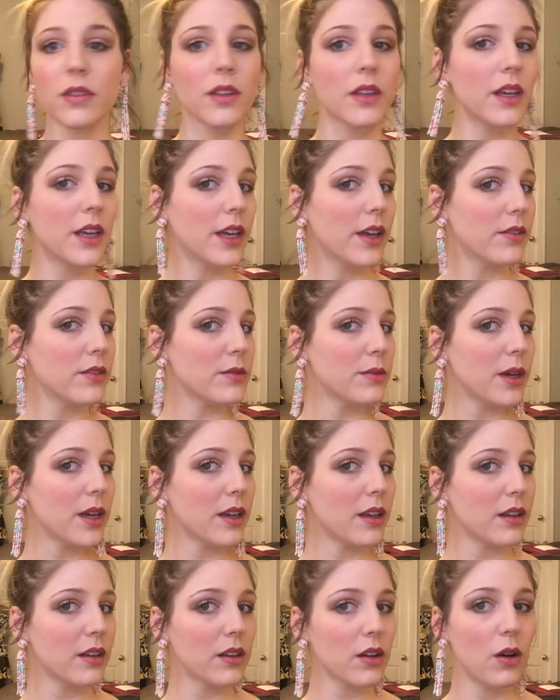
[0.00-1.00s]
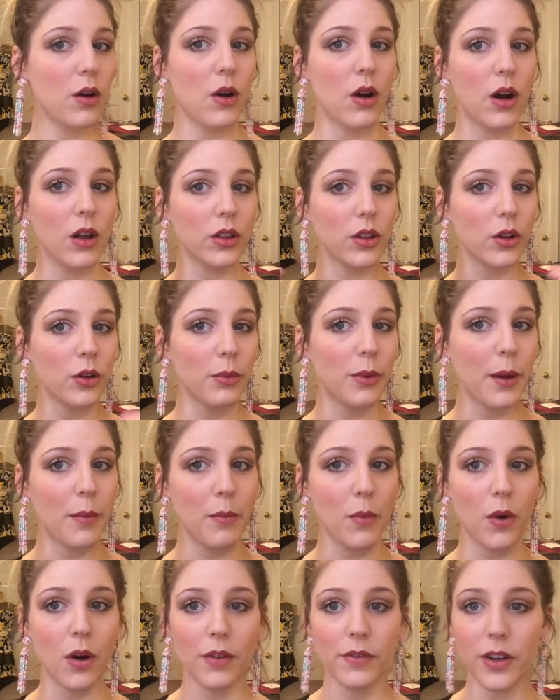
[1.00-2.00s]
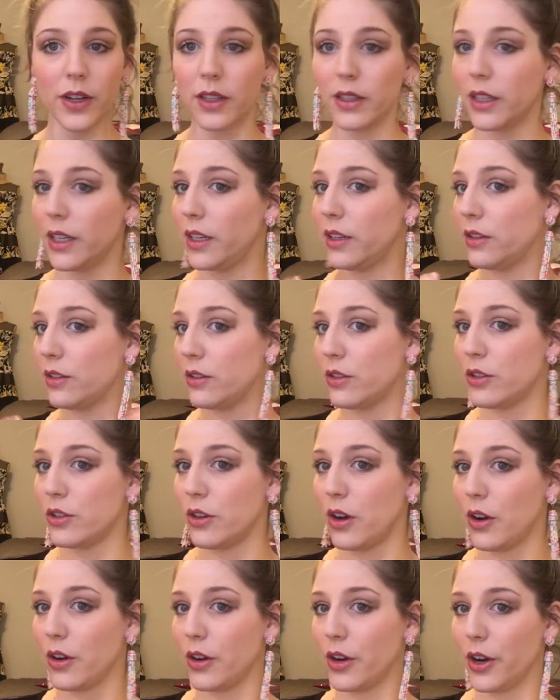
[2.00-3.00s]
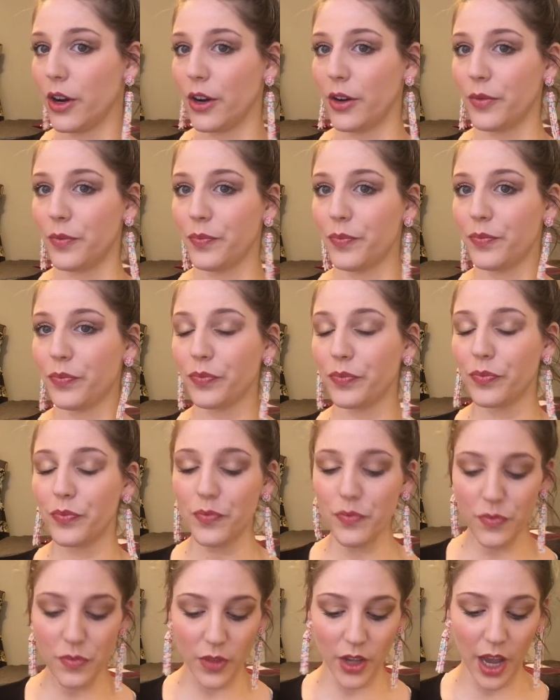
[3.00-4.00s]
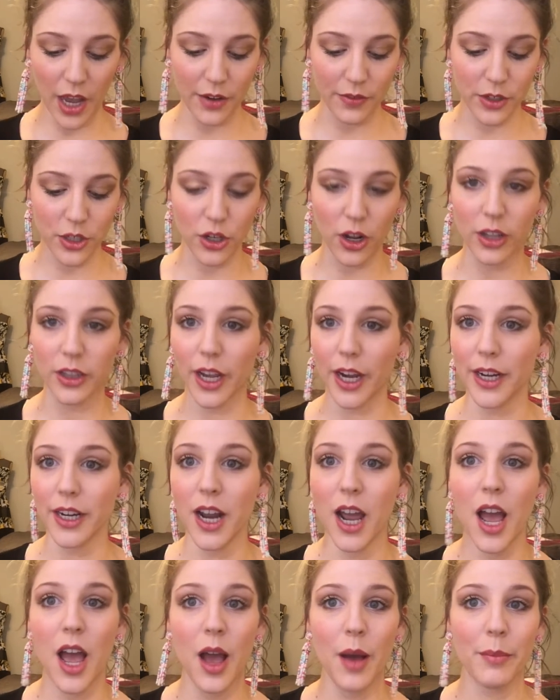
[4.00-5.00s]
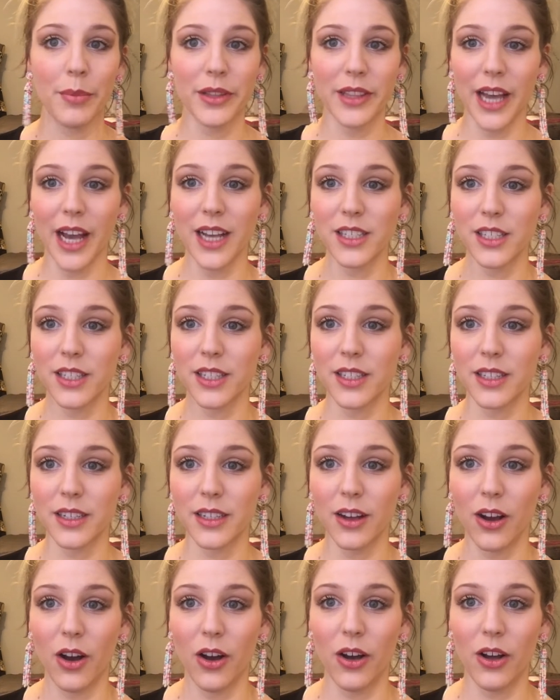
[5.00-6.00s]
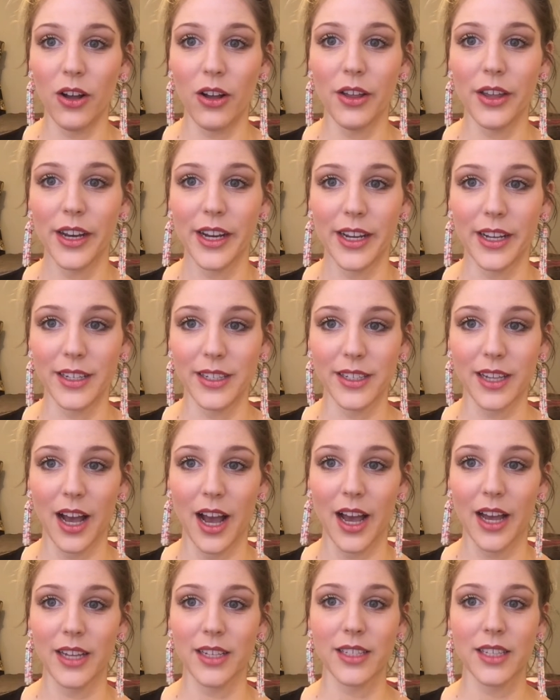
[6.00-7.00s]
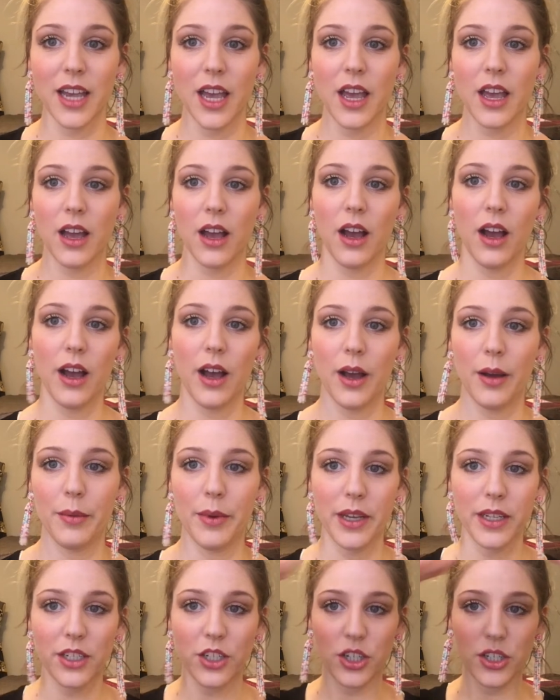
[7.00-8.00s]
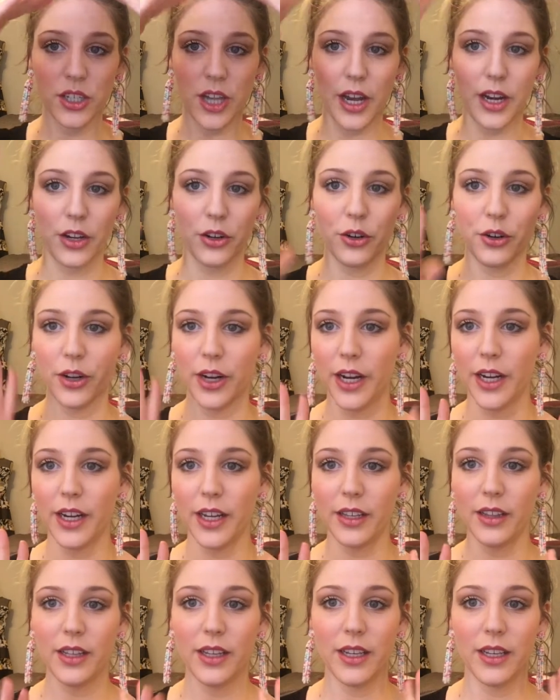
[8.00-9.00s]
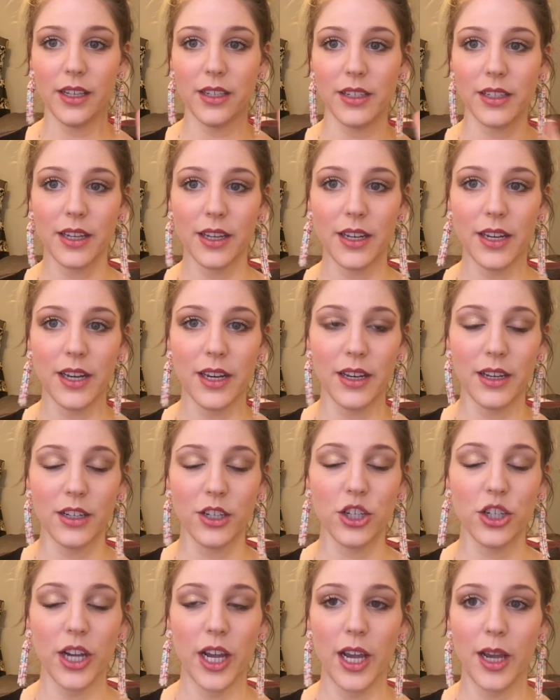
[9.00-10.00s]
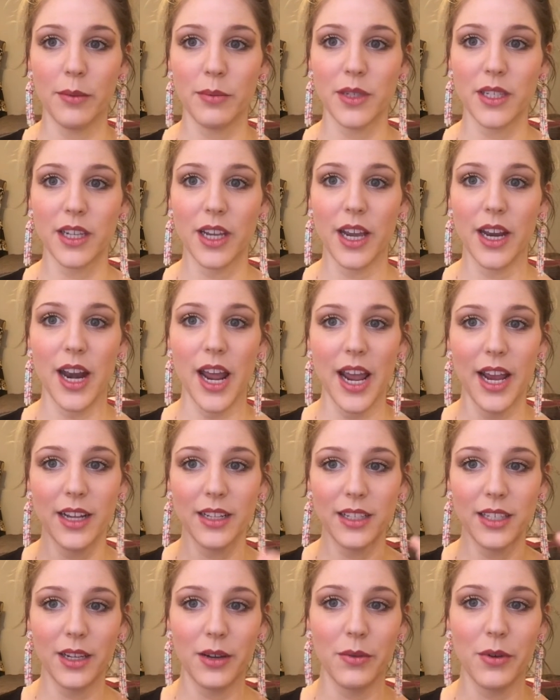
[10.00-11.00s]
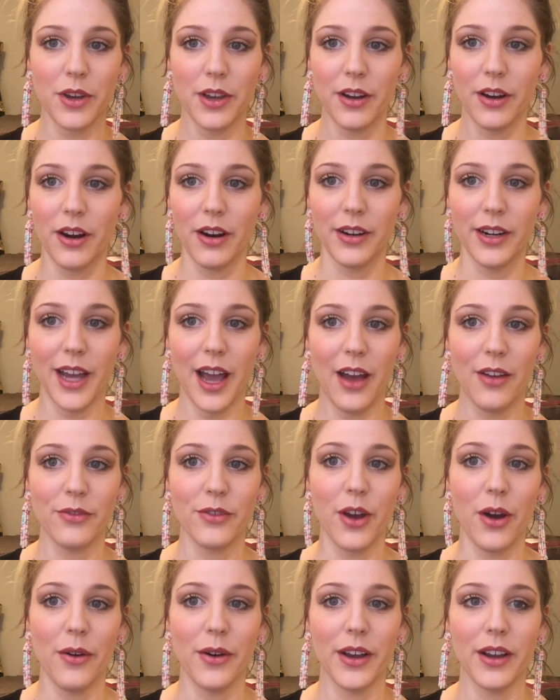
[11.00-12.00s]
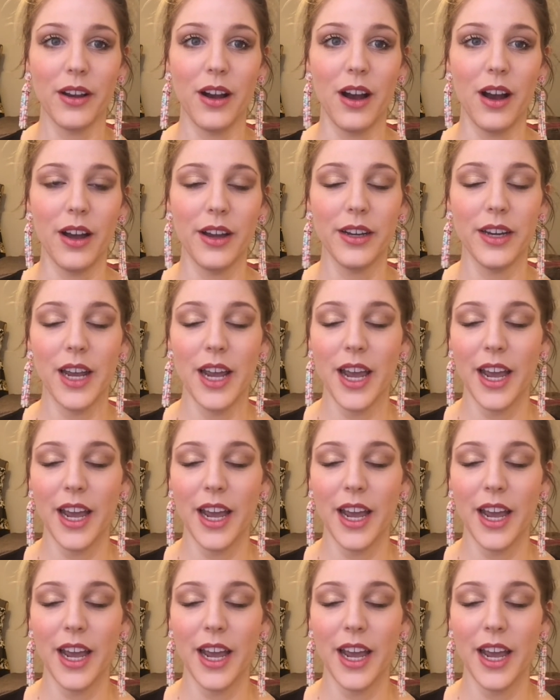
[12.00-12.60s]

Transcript: It gives me a little bit more of a clean, stronger kind of a jawline. But that's all it is, guys. It's just kind of creating these shapes, enhancing what you already have going on,